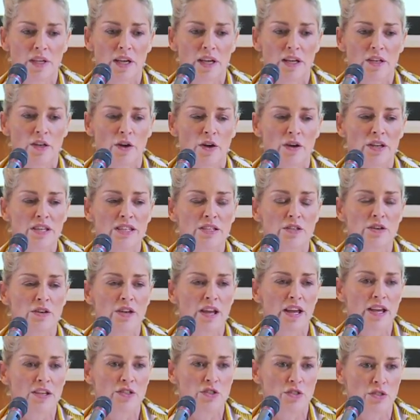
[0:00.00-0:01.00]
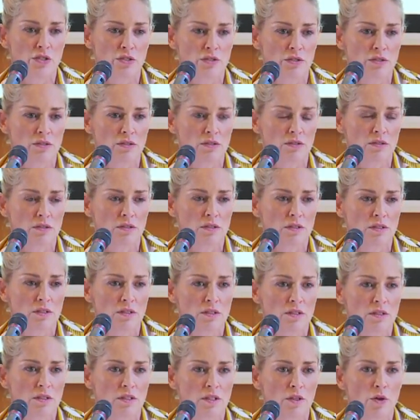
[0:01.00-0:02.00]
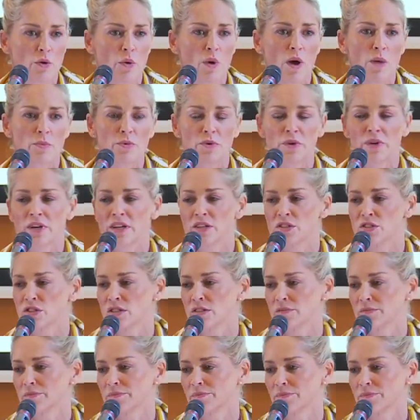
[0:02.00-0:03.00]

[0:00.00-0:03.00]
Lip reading: and our international cooperation.